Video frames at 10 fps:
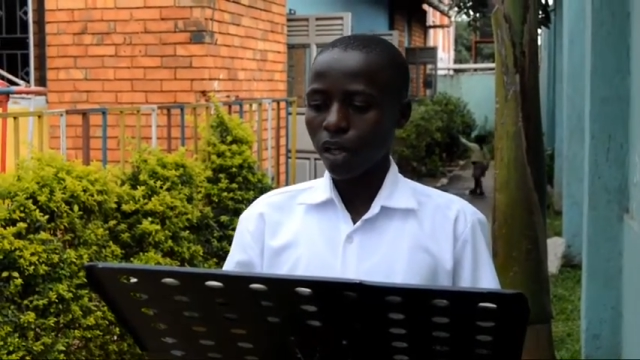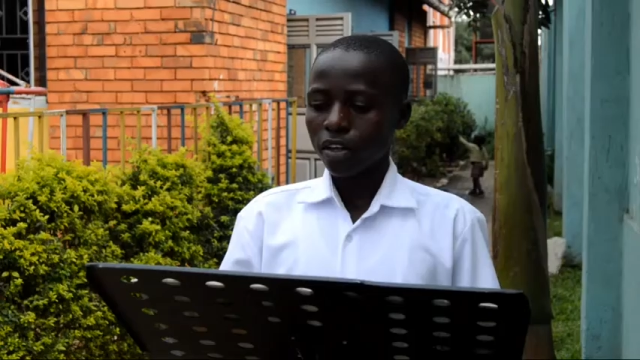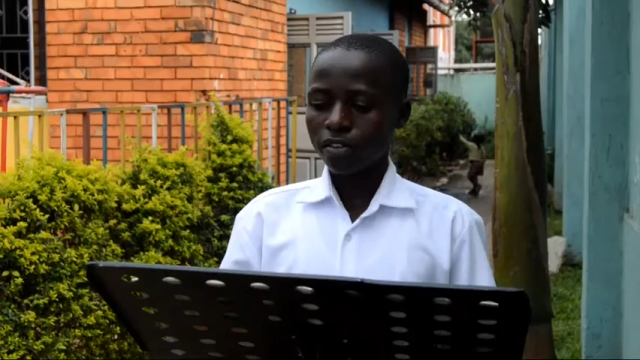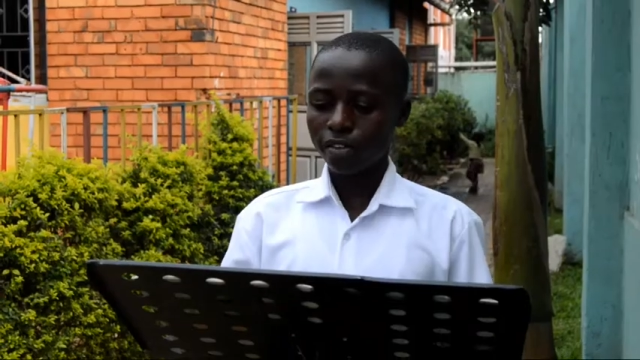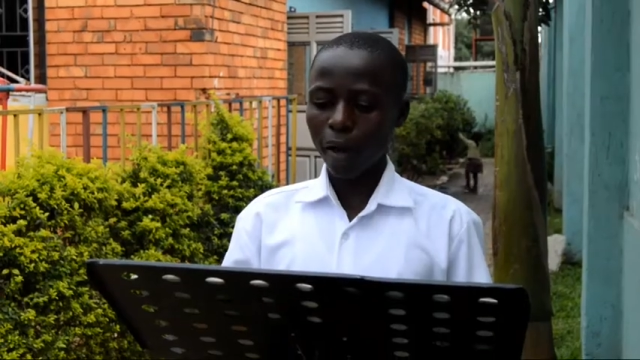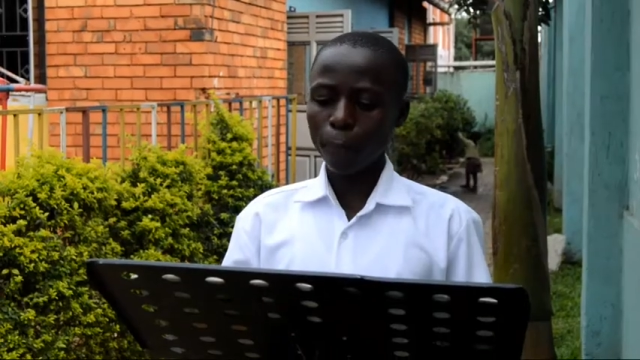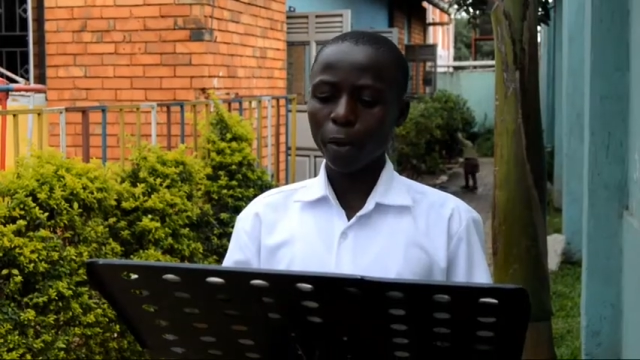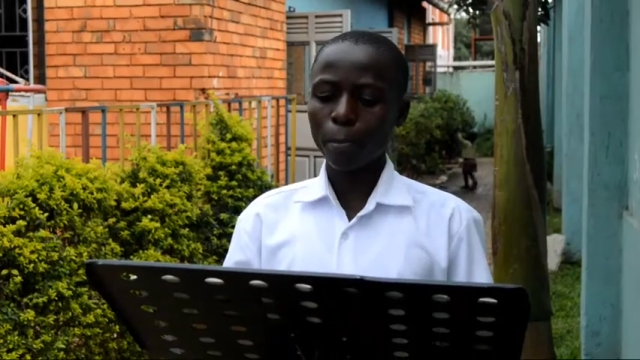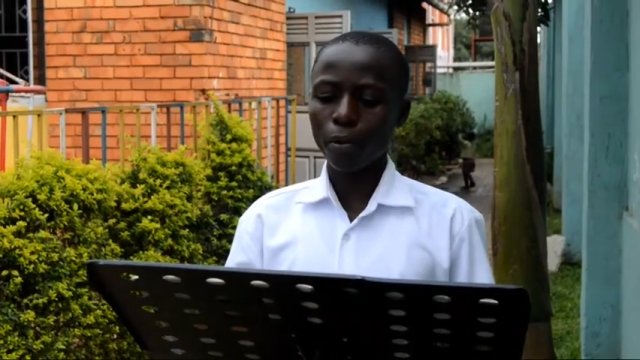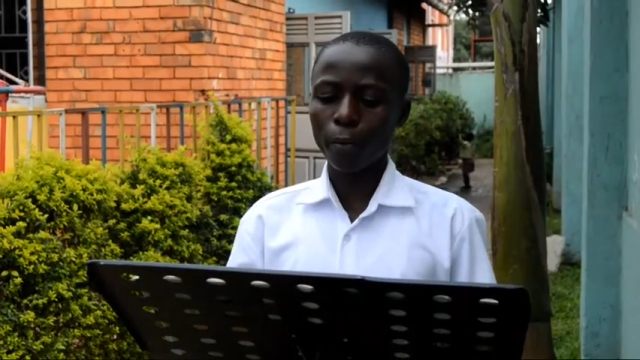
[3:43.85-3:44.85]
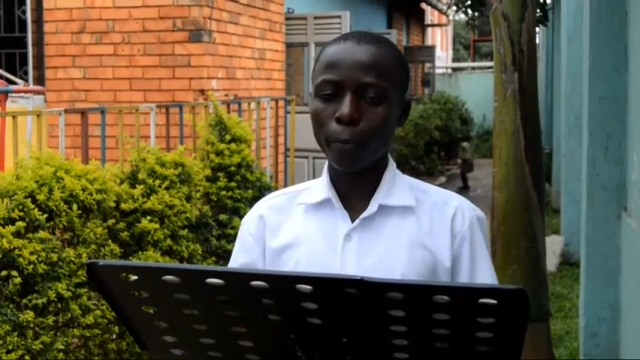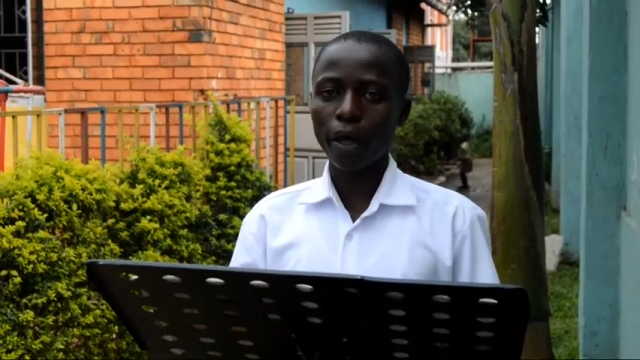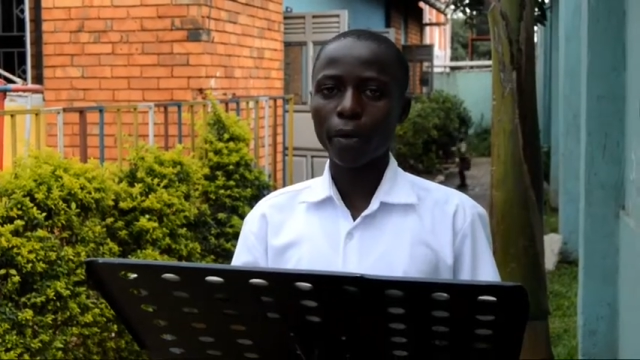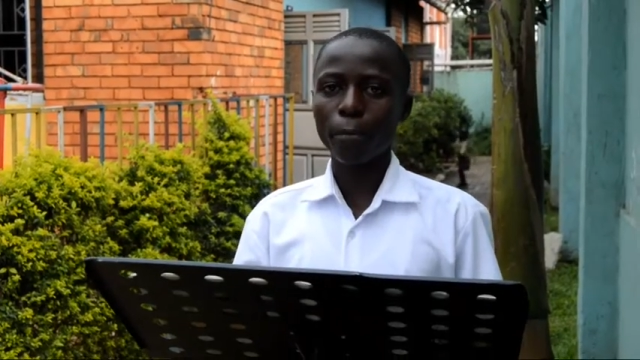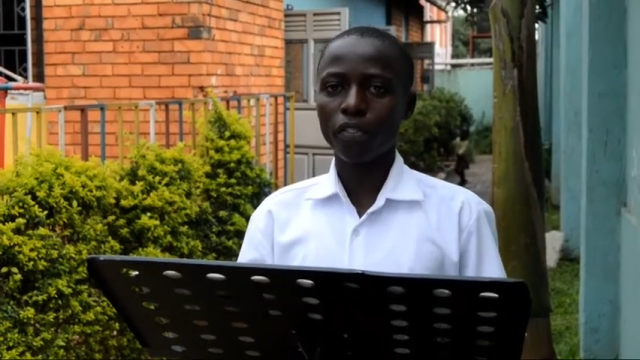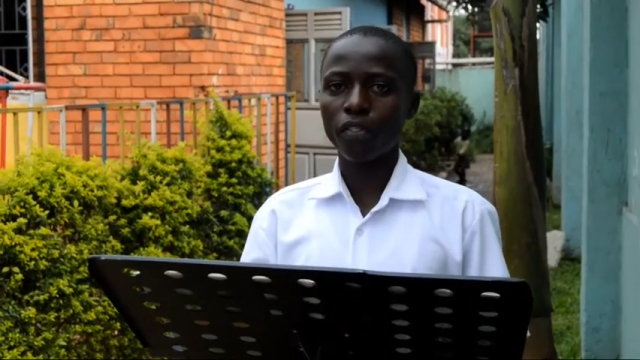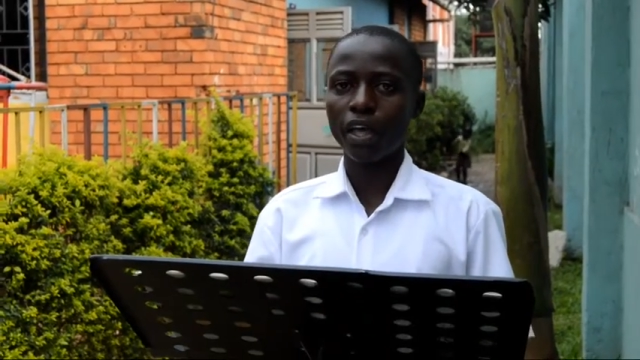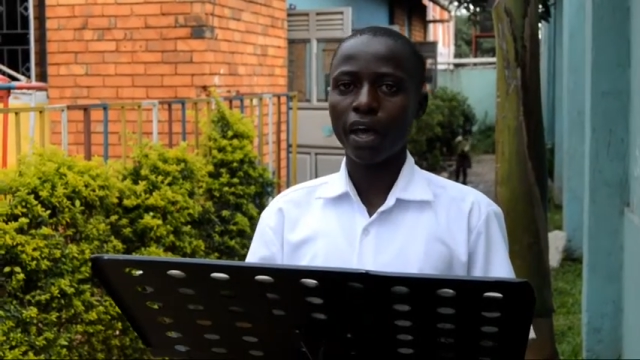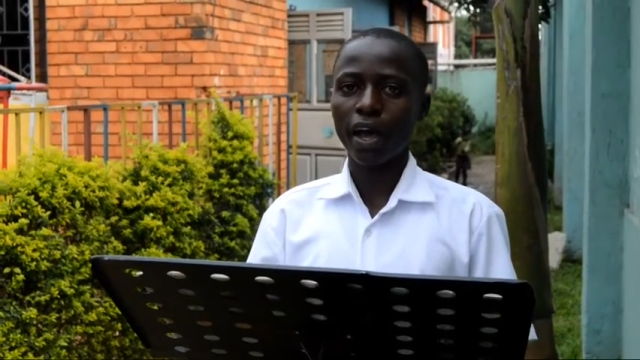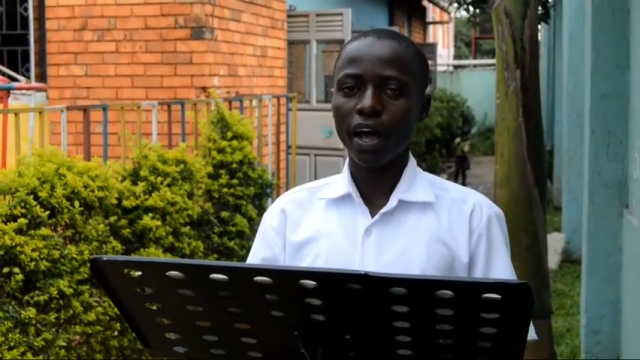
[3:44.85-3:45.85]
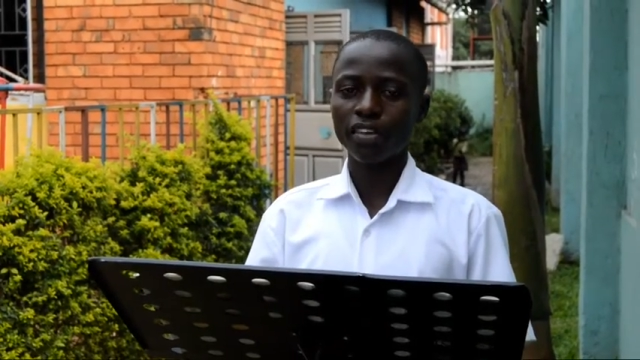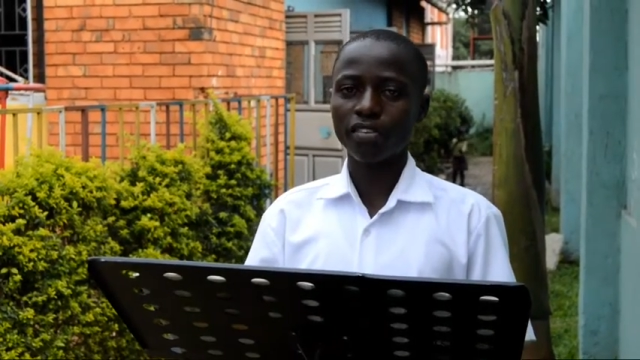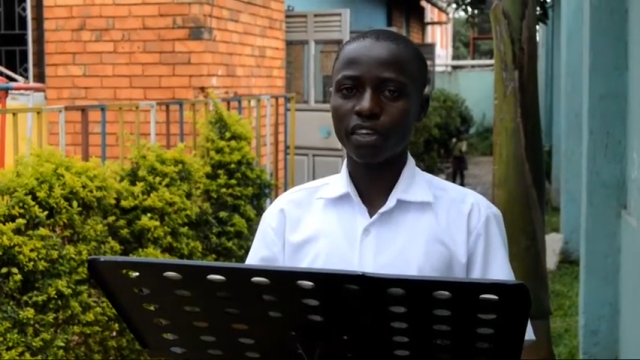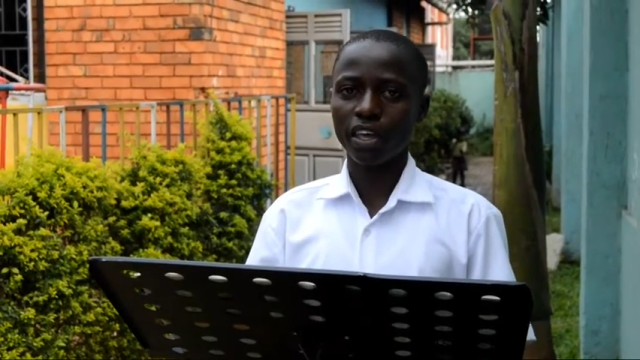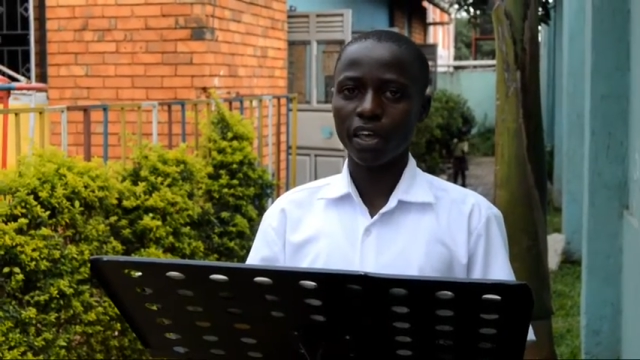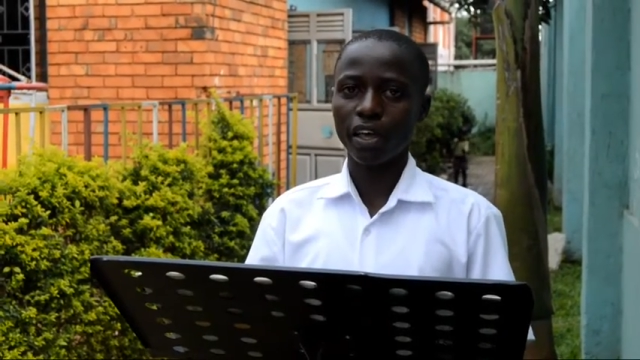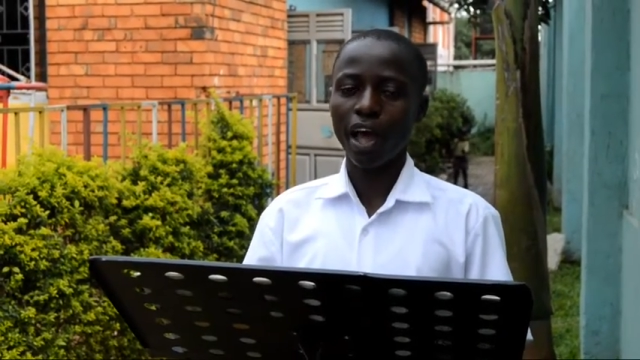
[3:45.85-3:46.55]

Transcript: Some people may be there asking